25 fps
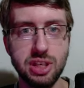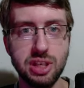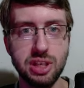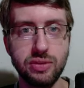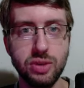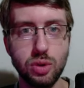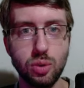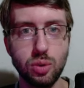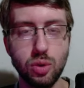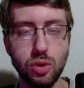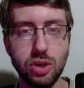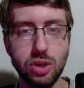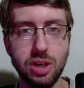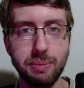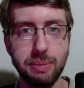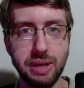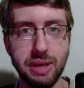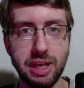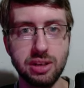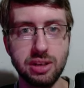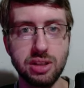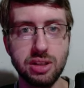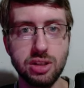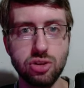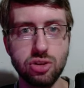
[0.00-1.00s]
of you who come
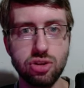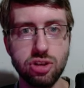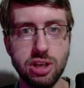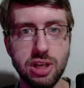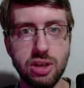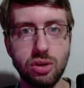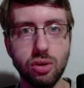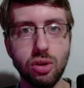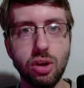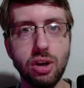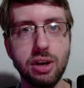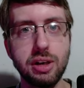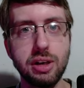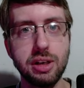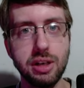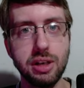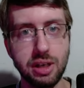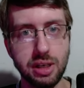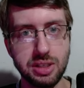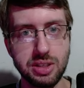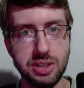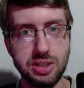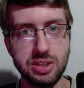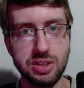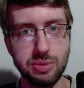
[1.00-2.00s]
back to the channel are
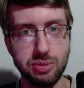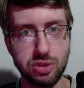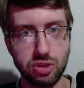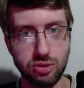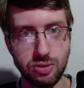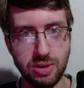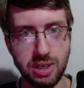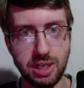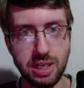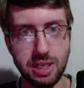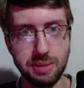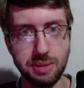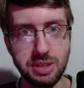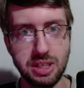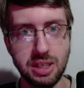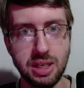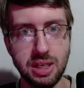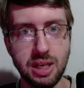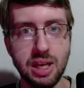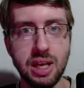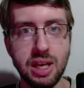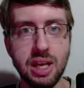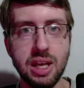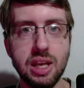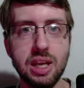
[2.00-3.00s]
not subscribed.
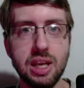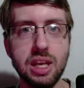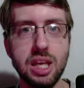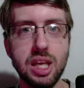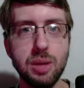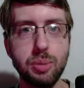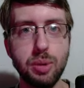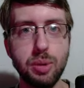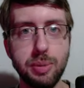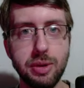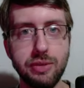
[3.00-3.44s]
It would be